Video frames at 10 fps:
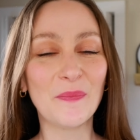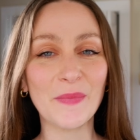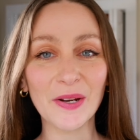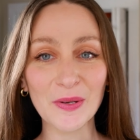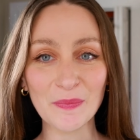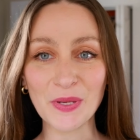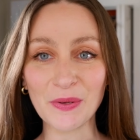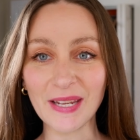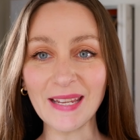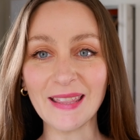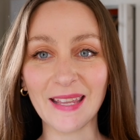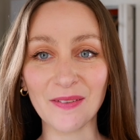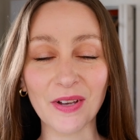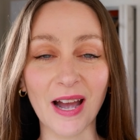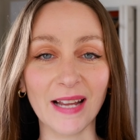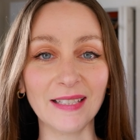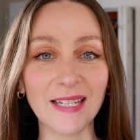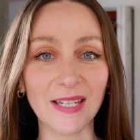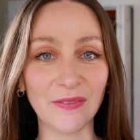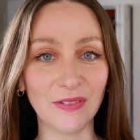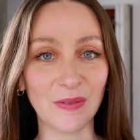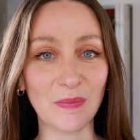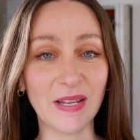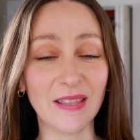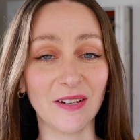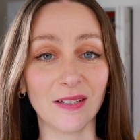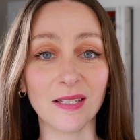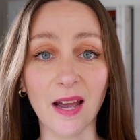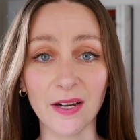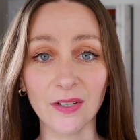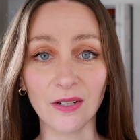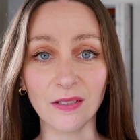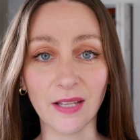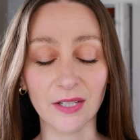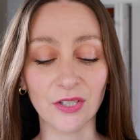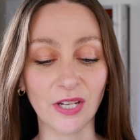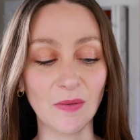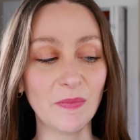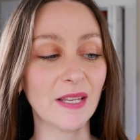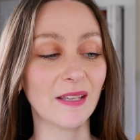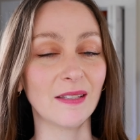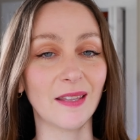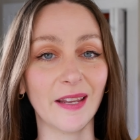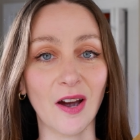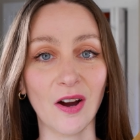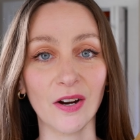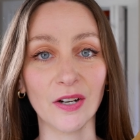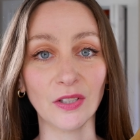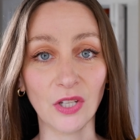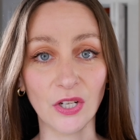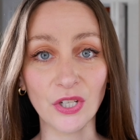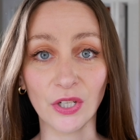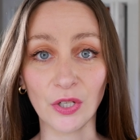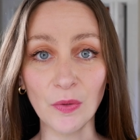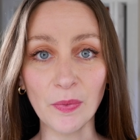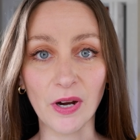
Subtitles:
Merit Beauty. They've kindly gifted me their entire collection because they are launching a new